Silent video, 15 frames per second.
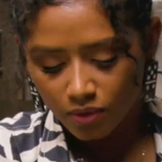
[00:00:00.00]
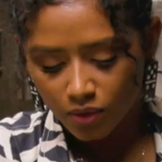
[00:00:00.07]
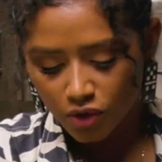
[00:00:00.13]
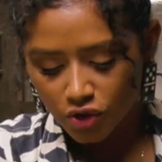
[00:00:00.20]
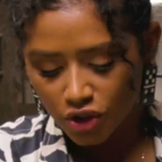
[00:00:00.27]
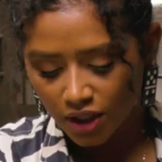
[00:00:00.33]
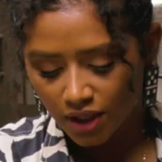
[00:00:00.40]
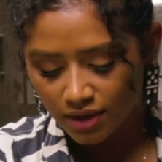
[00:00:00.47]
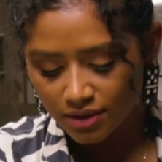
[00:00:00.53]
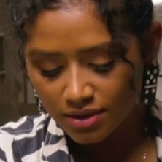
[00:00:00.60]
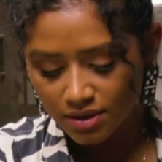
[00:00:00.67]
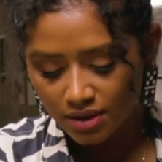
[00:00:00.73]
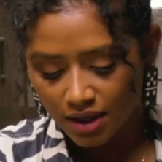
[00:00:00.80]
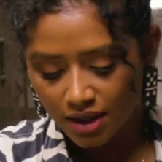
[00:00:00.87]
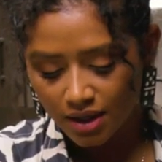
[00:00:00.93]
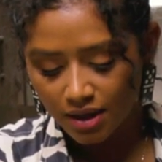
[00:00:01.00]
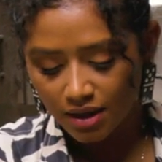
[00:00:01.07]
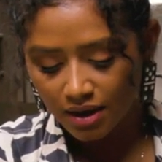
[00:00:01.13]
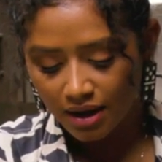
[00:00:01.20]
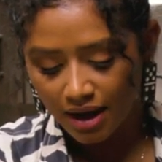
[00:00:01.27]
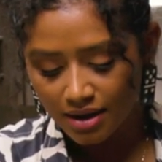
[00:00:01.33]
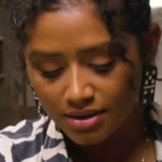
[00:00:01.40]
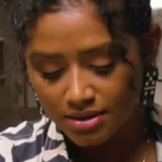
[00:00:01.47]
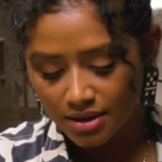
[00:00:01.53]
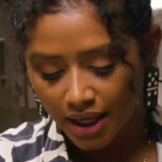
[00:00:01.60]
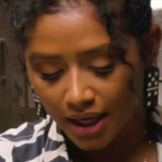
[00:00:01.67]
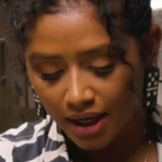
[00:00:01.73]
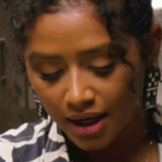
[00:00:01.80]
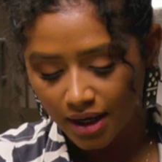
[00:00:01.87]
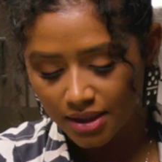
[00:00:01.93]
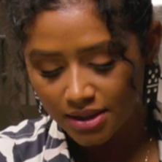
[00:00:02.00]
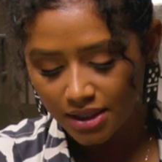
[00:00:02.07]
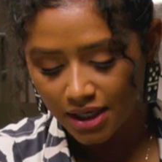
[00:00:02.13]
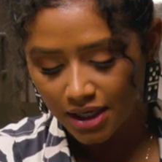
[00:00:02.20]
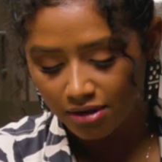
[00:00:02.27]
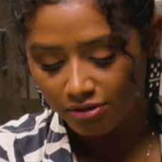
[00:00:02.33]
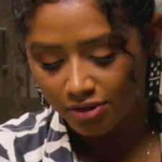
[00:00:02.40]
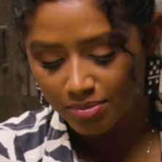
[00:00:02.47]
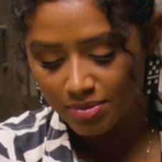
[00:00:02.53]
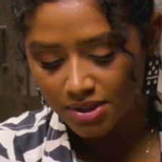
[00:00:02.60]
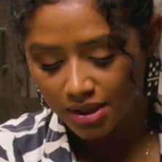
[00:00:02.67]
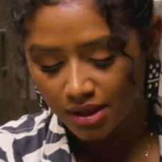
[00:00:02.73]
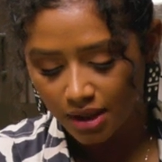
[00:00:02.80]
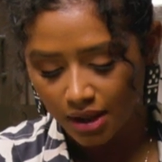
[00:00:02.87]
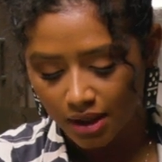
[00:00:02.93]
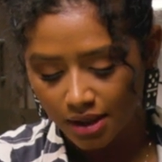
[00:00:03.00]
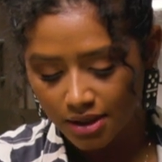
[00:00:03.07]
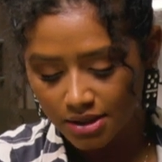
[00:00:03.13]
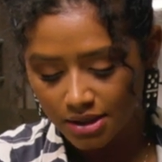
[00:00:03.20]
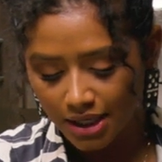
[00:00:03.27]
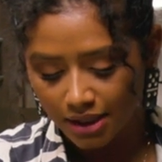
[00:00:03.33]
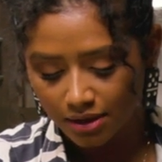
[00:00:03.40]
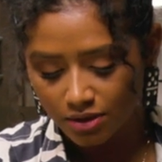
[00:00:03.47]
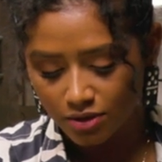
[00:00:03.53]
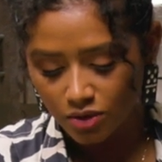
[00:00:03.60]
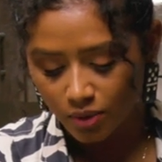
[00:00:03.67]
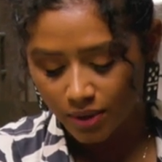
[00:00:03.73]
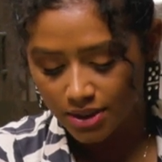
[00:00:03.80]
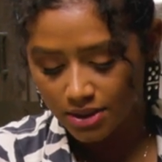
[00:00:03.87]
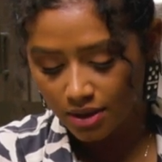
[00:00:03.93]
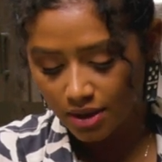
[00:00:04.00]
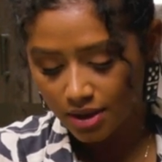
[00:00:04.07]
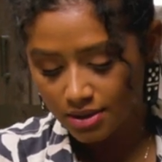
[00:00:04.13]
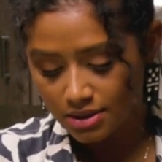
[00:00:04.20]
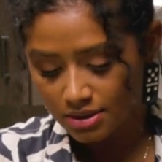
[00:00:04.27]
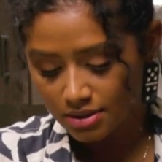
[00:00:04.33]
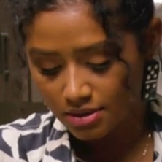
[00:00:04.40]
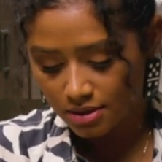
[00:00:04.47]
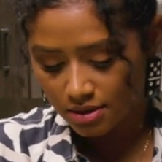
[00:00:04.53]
the chicken skin has like a tint from sitting inside the soy sauce,